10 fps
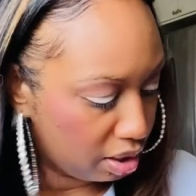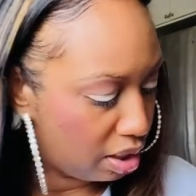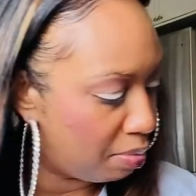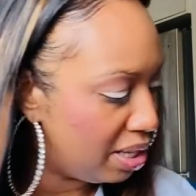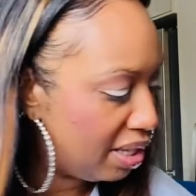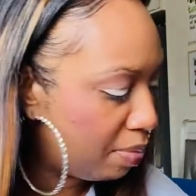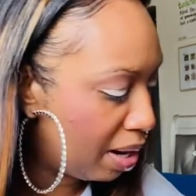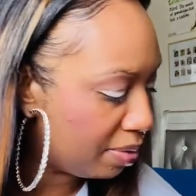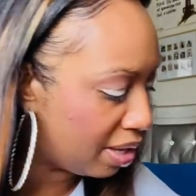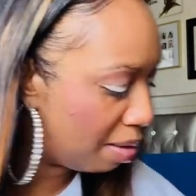Let me see what
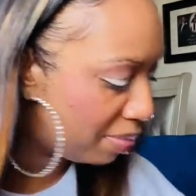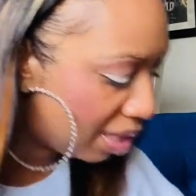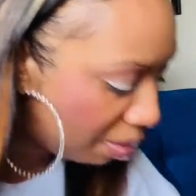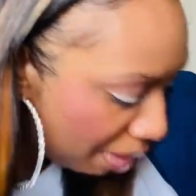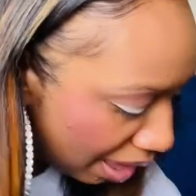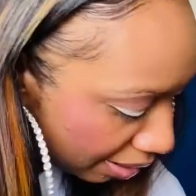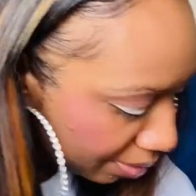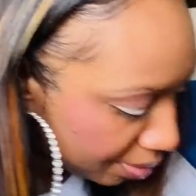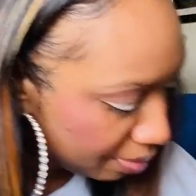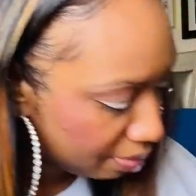else comes in the
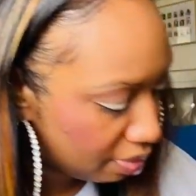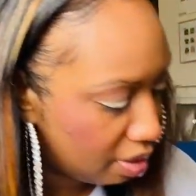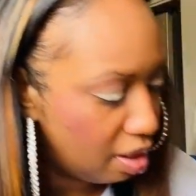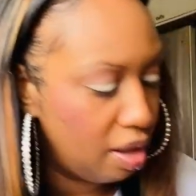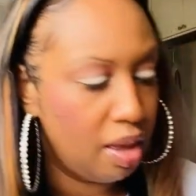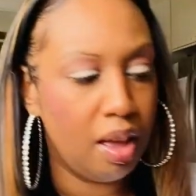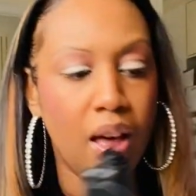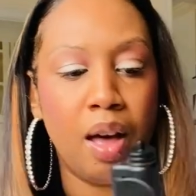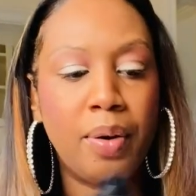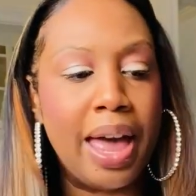box.
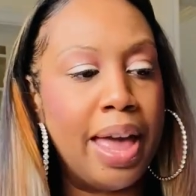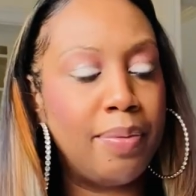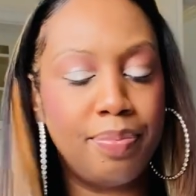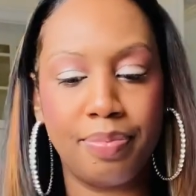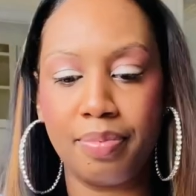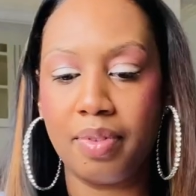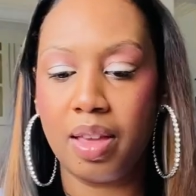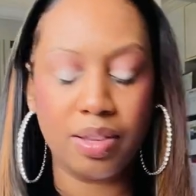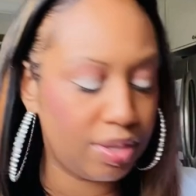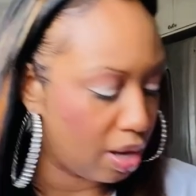Okay.
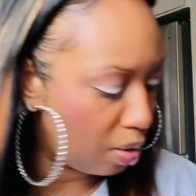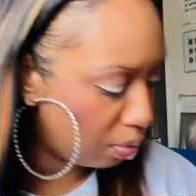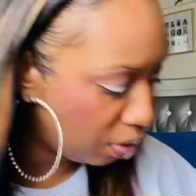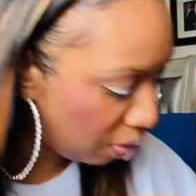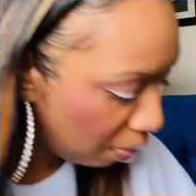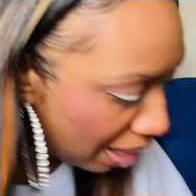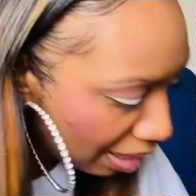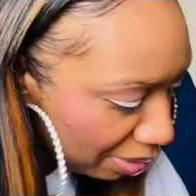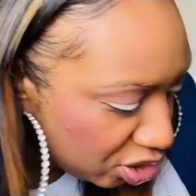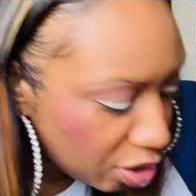So, you know what?
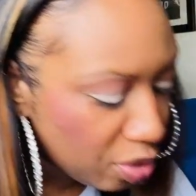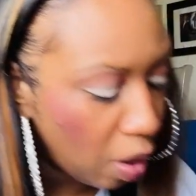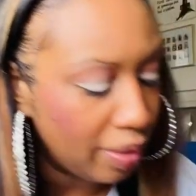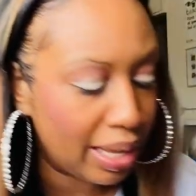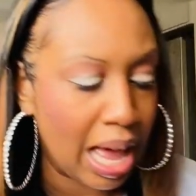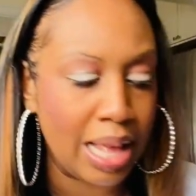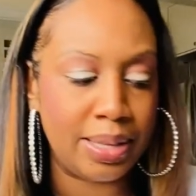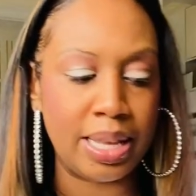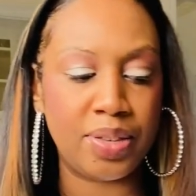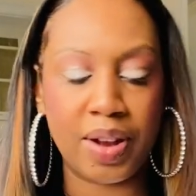Let me show you all the
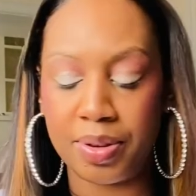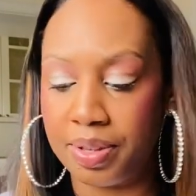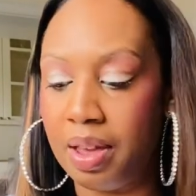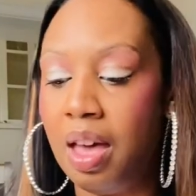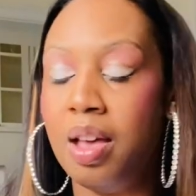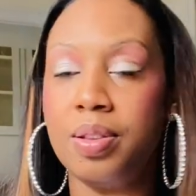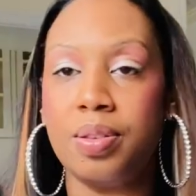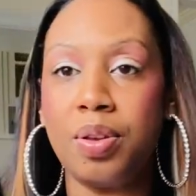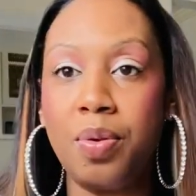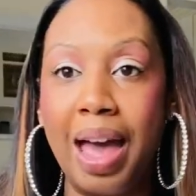contents first.
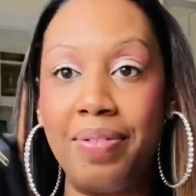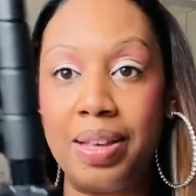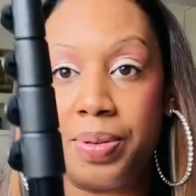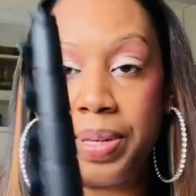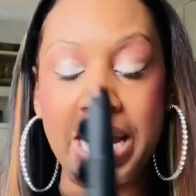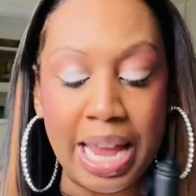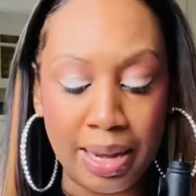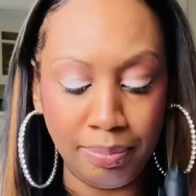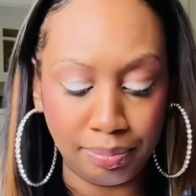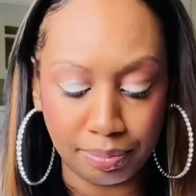So, you have the stand.